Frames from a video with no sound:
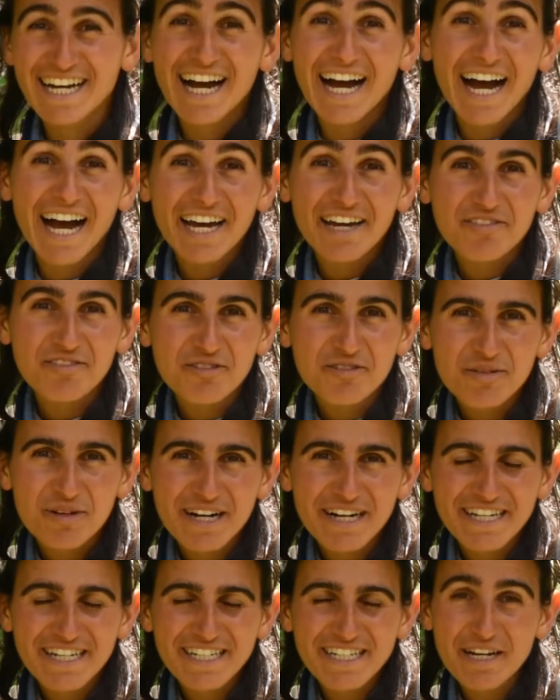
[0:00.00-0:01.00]
Hi
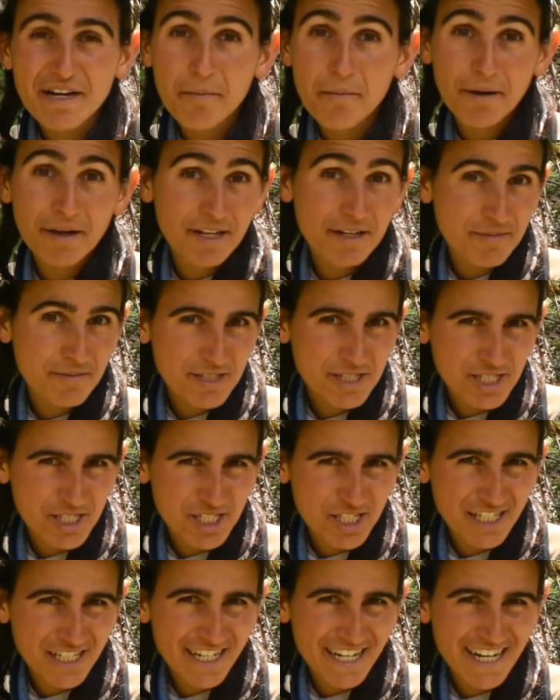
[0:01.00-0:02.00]
everyone, my name is
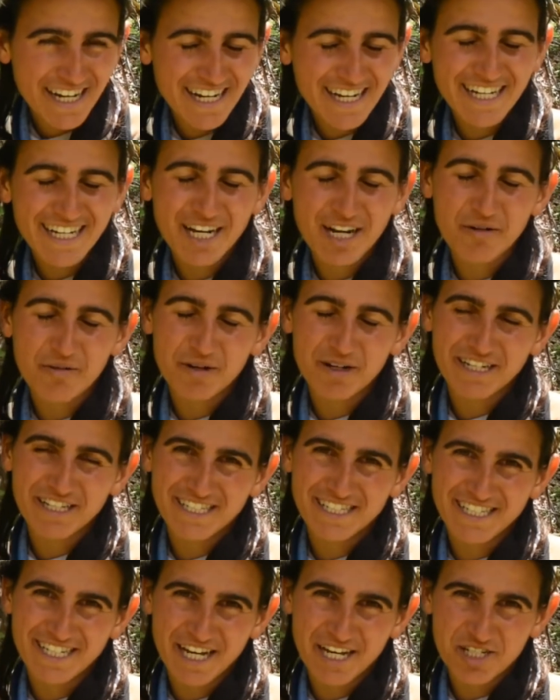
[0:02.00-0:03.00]
Gina and I work as
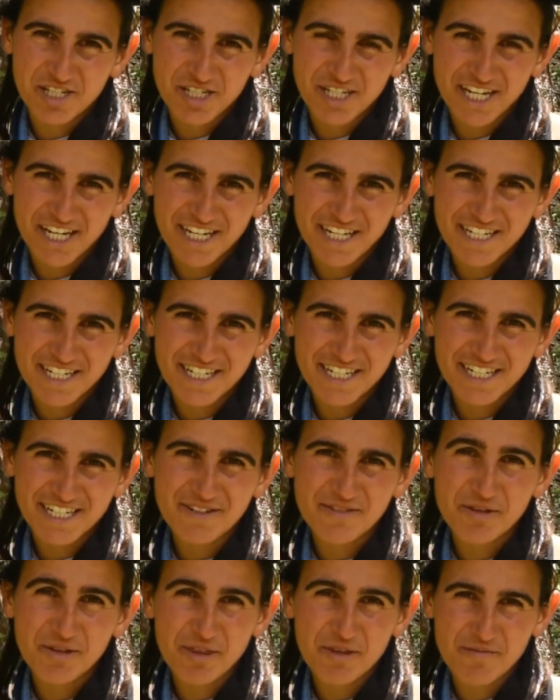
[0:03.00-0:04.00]
an educator
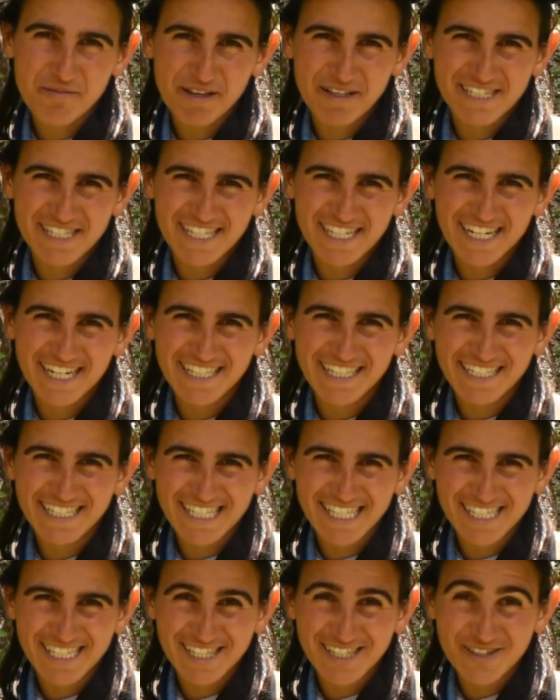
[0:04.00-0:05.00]
with the Mount St. Helens
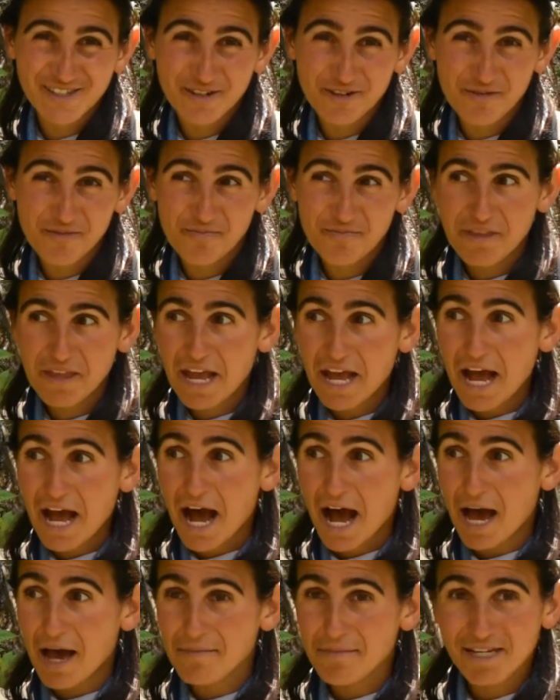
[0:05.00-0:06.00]
Institute.
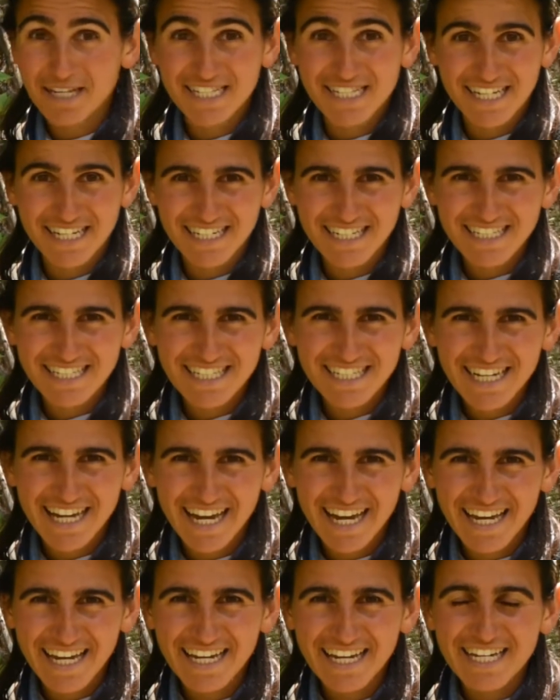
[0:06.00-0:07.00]
I'm excited
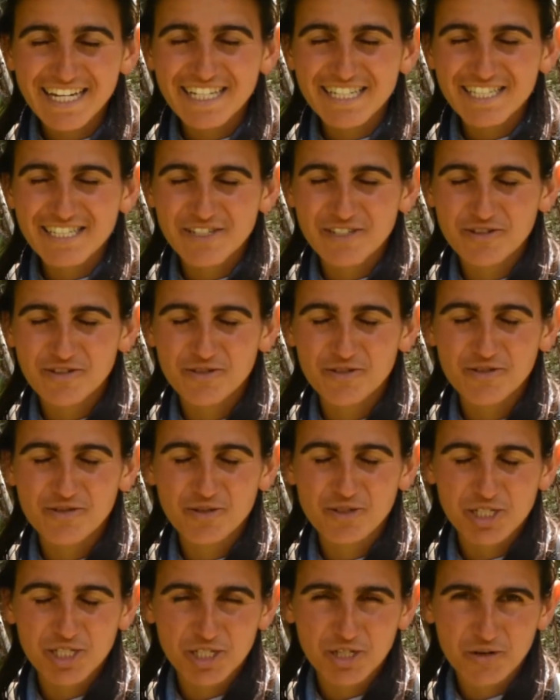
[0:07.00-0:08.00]
today to
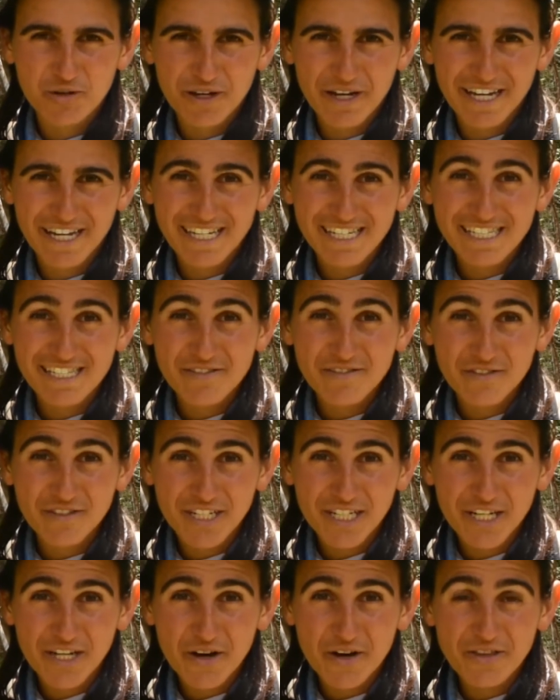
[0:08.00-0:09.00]
showcase a
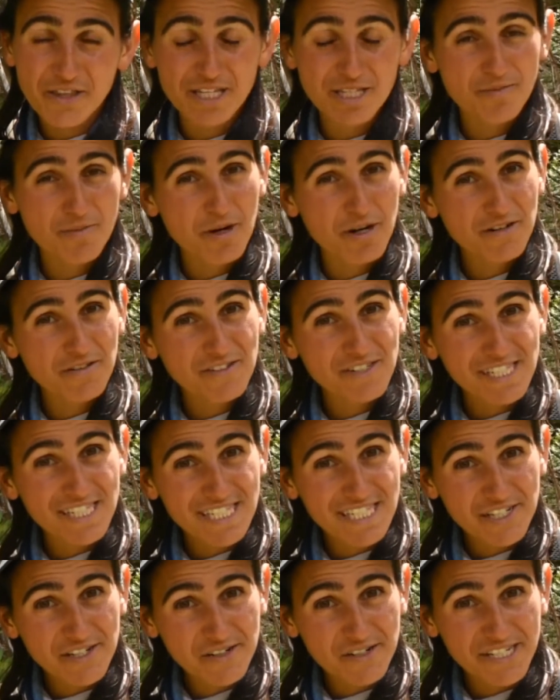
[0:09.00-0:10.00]
video that's part of a
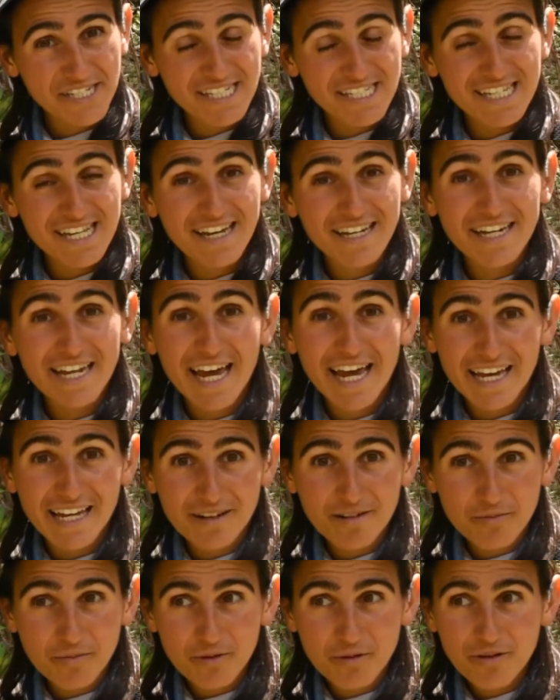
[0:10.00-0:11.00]
series on
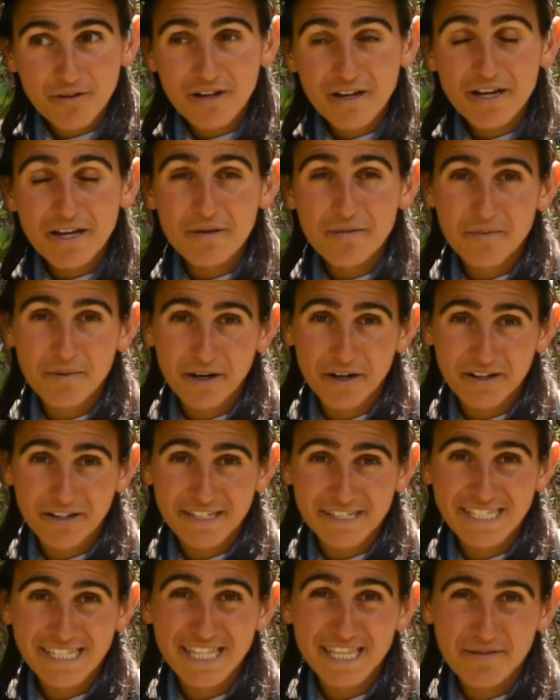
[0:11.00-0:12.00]
edible
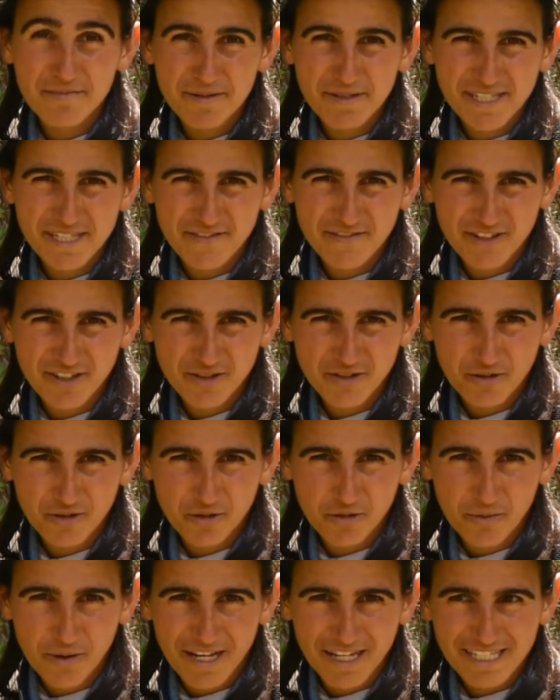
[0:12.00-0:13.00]
berries in the Pacific
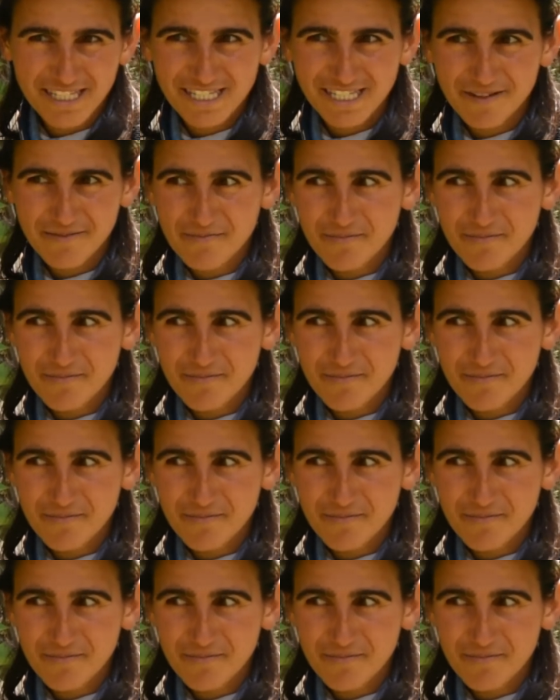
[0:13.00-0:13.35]
Northwest.